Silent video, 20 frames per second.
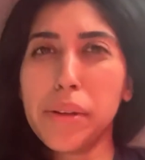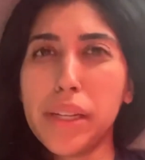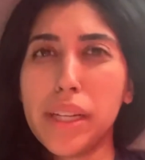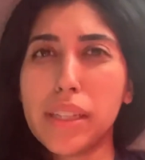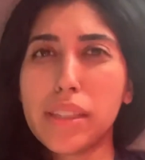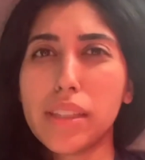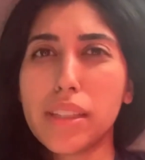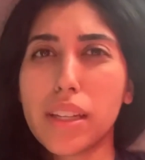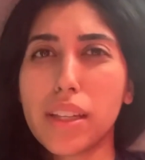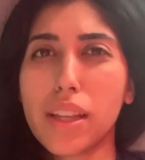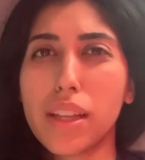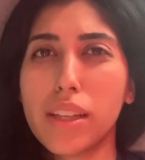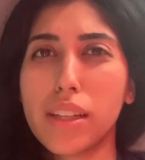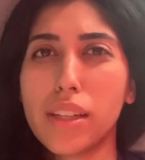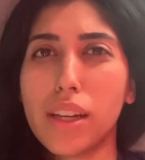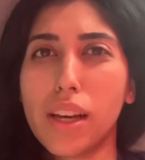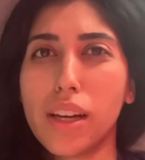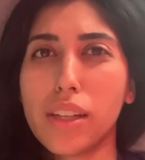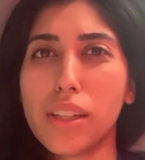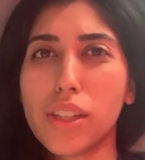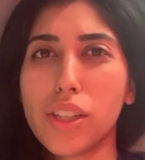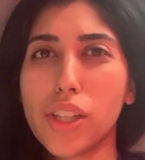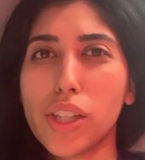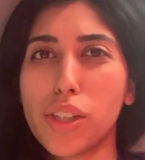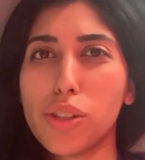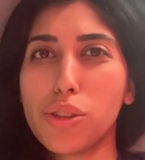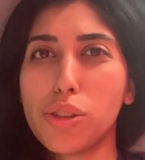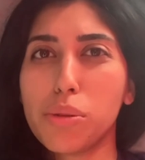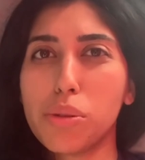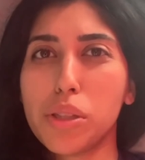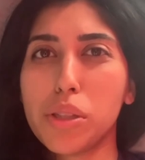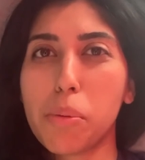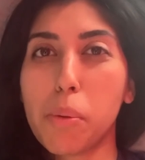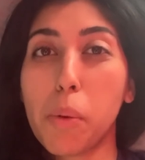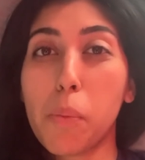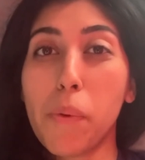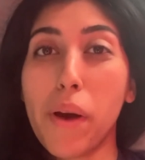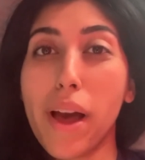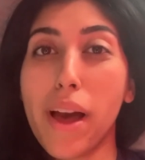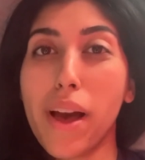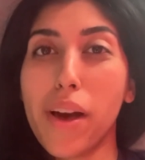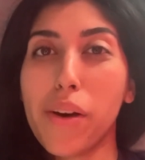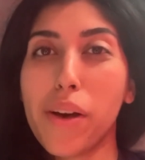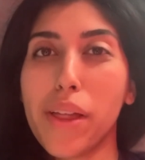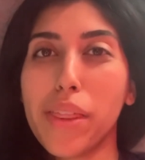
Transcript: else think that they're like, you know, doing something well,